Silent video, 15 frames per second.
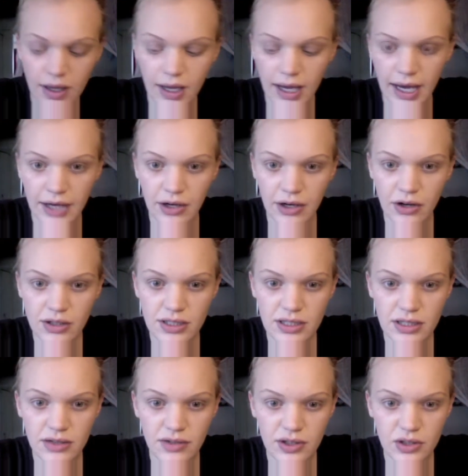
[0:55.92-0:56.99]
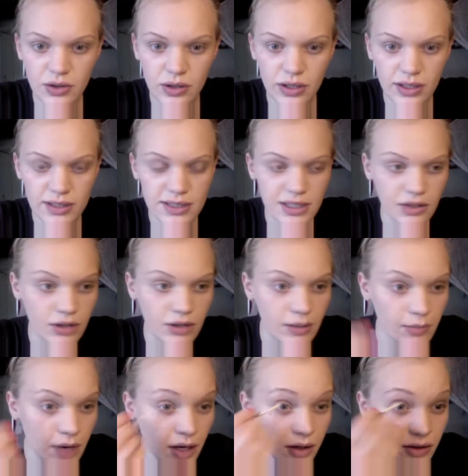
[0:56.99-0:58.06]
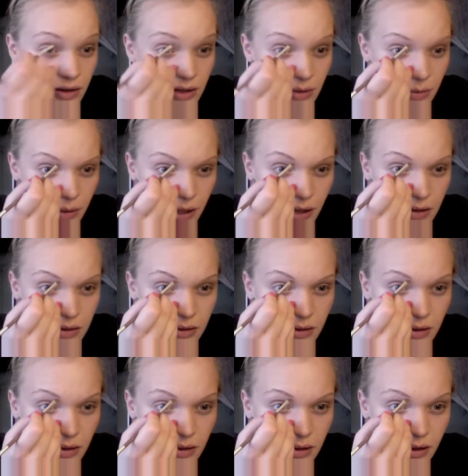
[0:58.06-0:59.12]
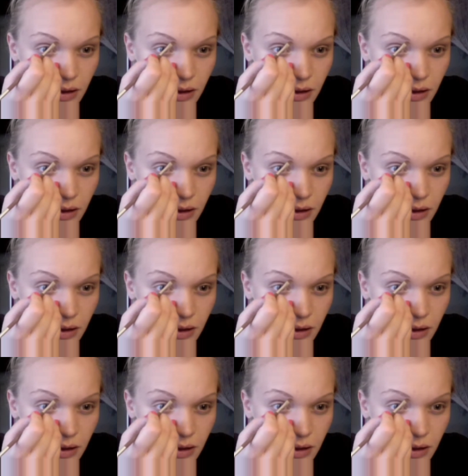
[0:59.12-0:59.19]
I noticed that the Victoria's Secret models, their brows are